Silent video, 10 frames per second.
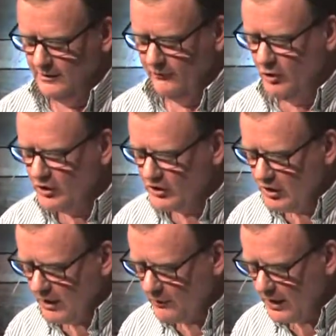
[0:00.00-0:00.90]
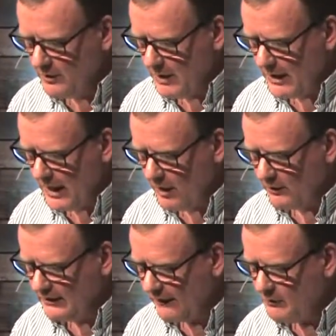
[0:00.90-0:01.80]
few years ago, I read about how
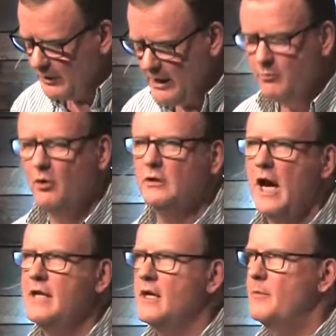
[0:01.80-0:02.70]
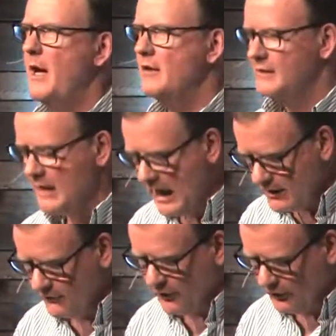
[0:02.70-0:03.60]
11 people lined up outside
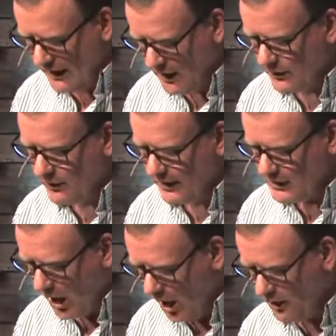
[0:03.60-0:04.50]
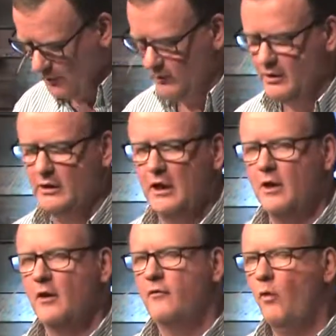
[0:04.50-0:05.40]
of a theater in Hollywood
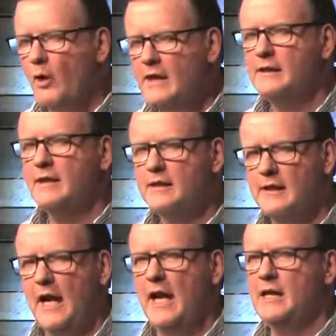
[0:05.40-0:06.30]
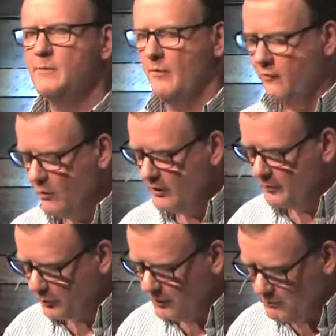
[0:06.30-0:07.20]
46 days before the
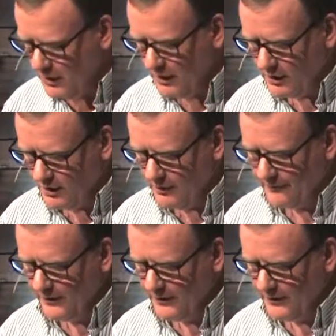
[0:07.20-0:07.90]
premiere